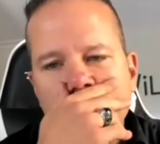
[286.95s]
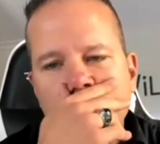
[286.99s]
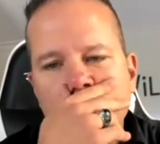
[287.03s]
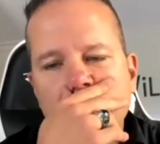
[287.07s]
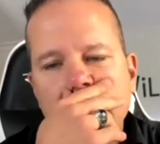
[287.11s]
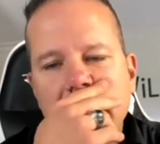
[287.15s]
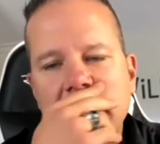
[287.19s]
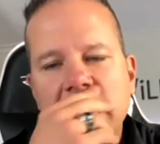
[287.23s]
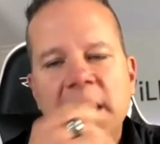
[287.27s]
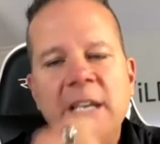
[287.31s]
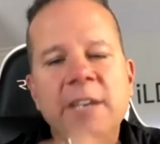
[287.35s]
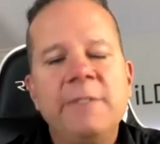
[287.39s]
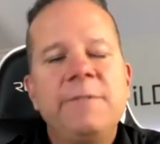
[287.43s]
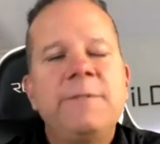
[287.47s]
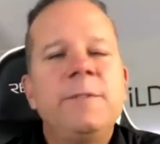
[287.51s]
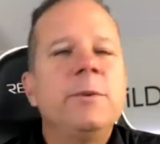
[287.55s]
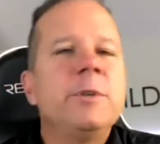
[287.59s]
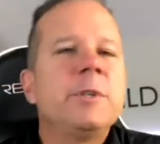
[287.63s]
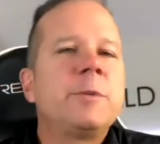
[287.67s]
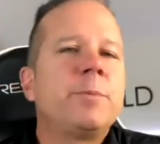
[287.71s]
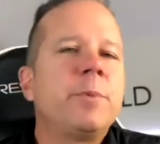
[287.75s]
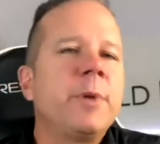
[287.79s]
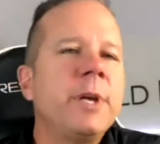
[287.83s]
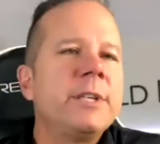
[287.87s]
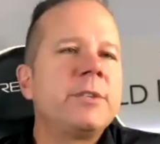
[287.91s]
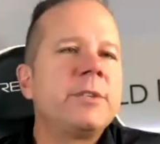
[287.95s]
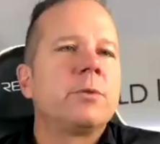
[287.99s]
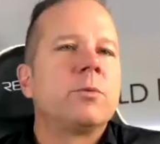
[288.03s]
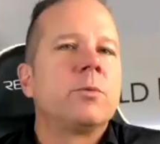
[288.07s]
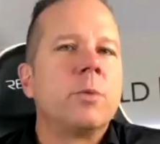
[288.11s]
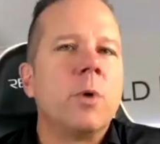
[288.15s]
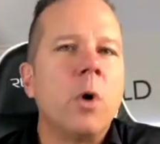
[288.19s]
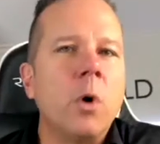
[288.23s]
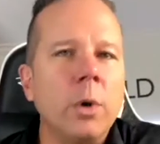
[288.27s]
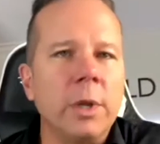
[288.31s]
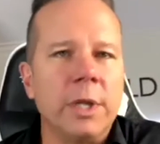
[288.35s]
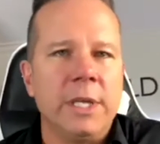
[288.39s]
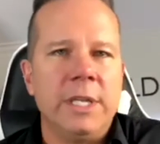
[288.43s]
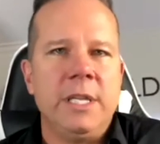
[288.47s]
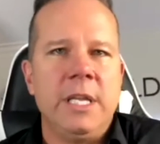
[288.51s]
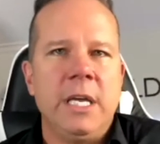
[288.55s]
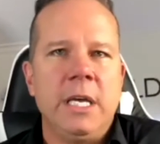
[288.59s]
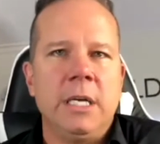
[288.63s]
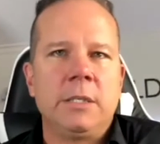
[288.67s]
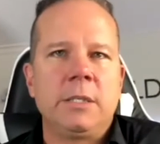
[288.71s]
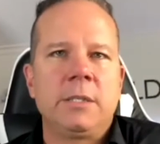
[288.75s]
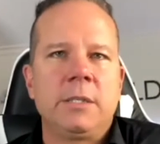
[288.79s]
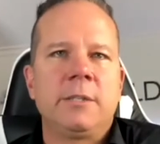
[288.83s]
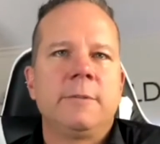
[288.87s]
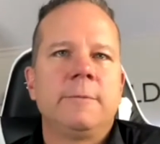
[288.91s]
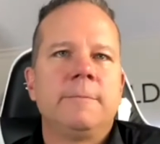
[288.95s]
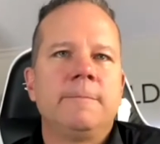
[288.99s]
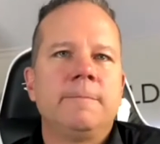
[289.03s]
And influence plays a role in this.